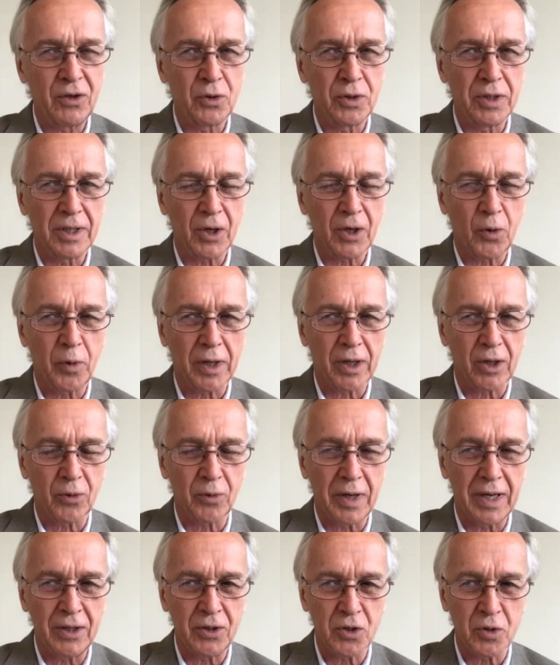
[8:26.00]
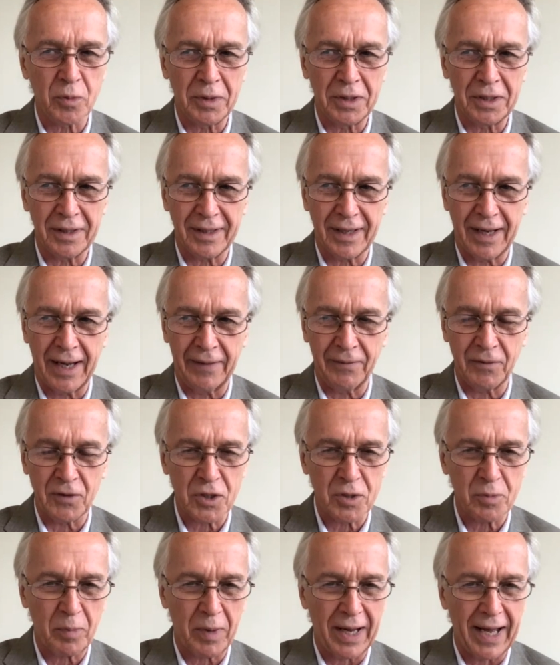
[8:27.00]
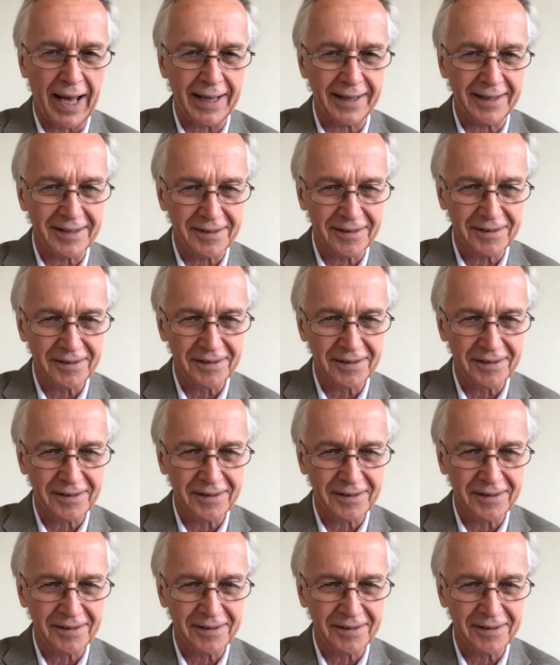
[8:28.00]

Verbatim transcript: you did a quick arrangement on the spot.